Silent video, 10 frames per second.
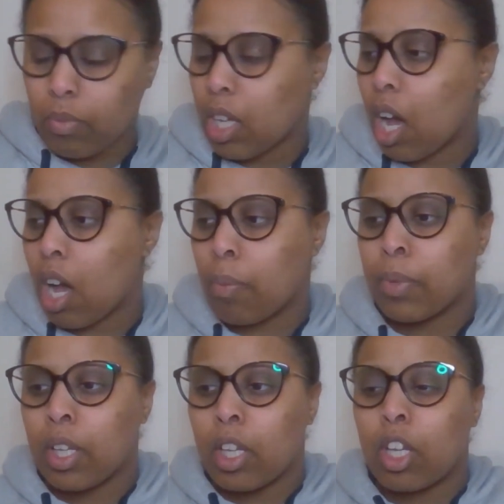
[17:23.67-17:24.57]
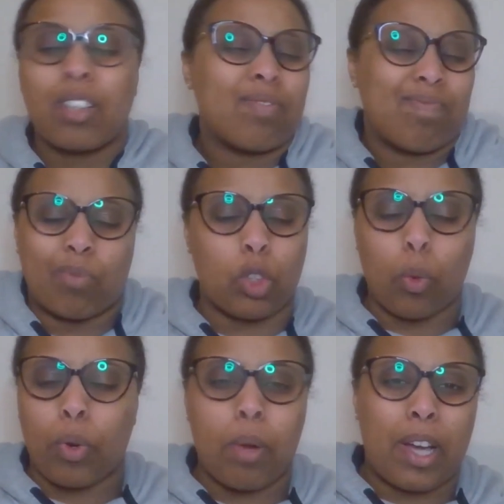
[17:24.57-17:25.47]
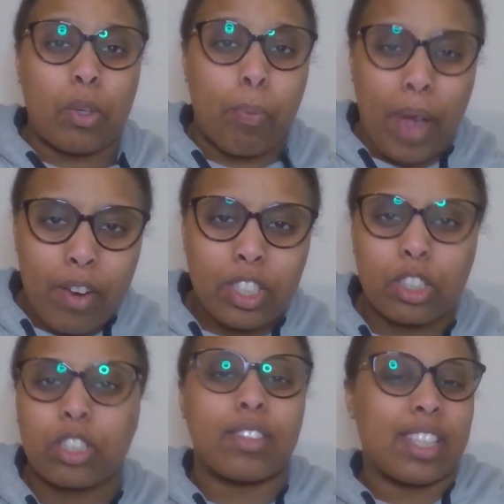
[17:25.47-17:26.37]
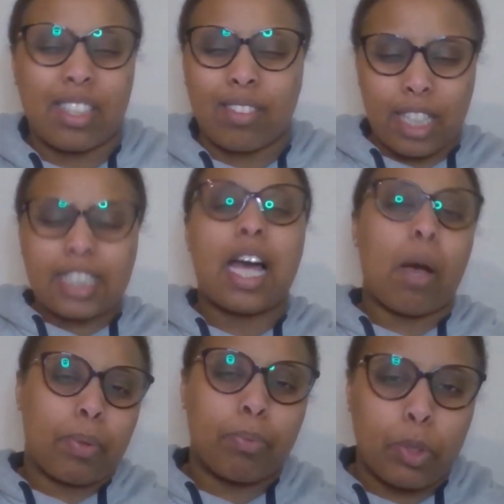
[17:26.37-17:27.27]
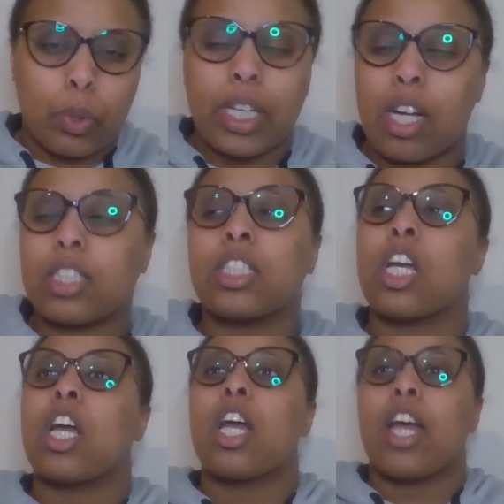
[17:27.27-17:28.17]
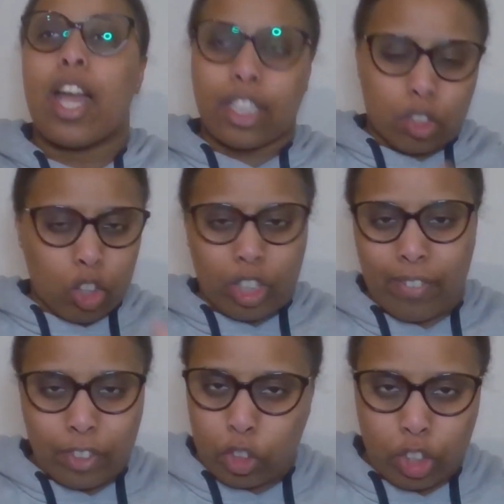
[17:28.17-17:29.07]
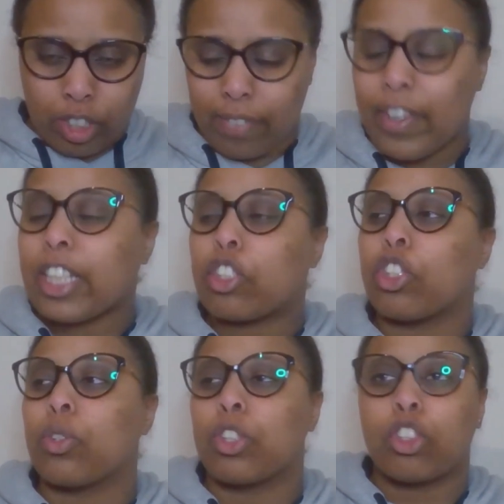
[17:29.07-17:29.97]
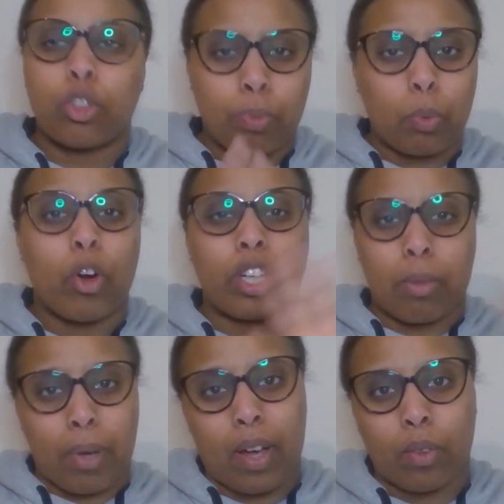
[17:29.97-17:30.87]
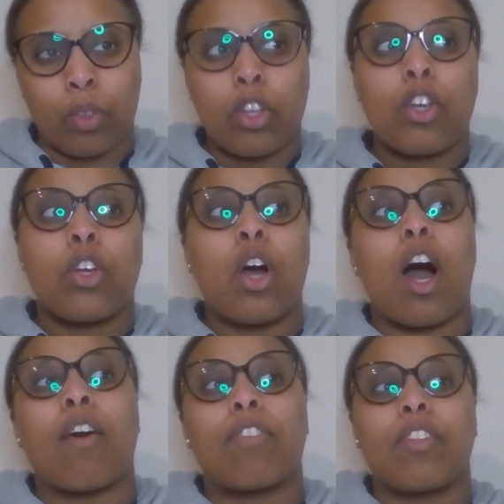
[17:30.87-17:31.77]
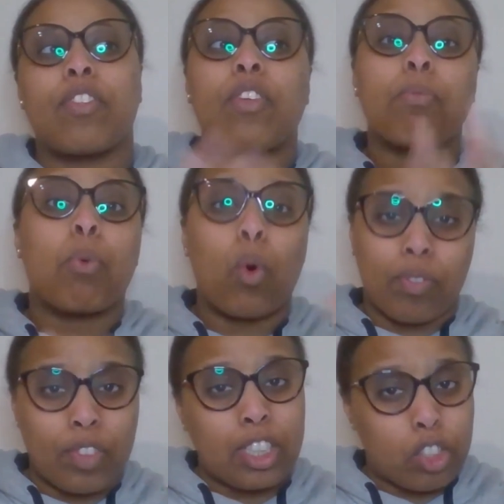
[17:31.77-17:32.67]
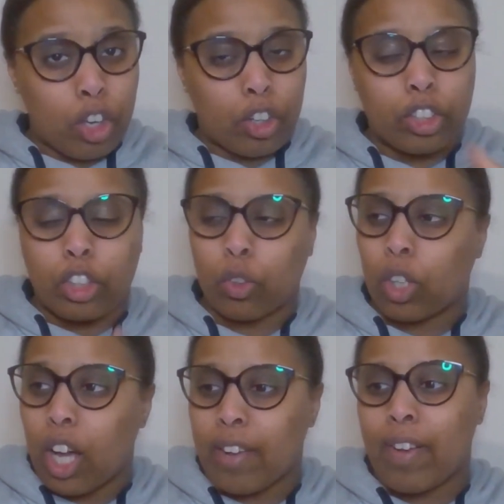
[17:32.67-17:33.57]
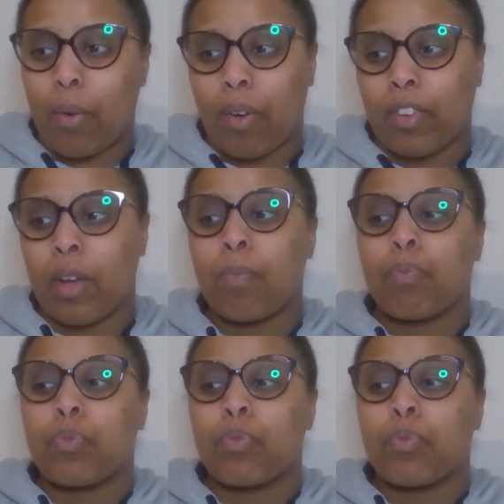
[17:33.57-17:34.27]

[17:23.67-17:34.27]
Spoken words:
Don't worry about your parents. Things happen between us. It shouldn't affect you. You should be worrying about other important things going on in your life. However,